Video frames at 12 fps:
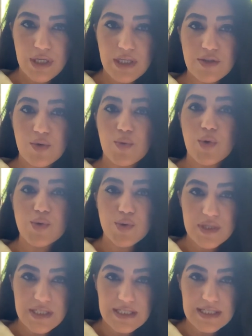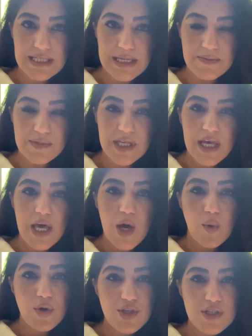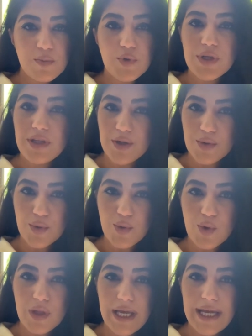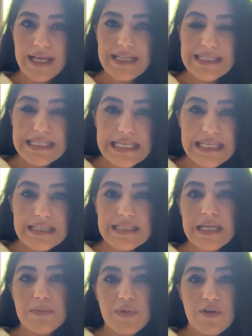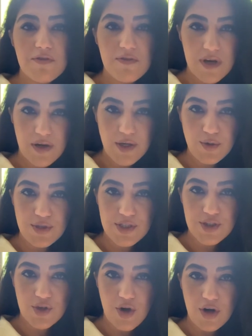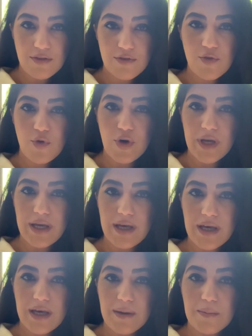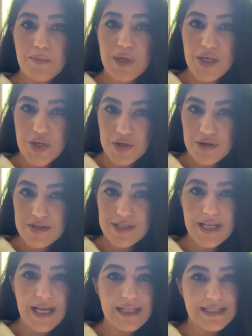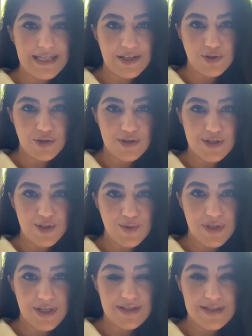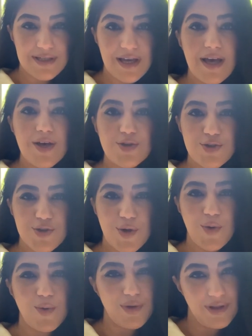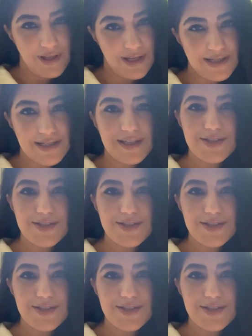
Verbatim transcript: in the rotary systems, which is pretty cool and I think it can be a very good start for uh, beginners and dental students. So let's get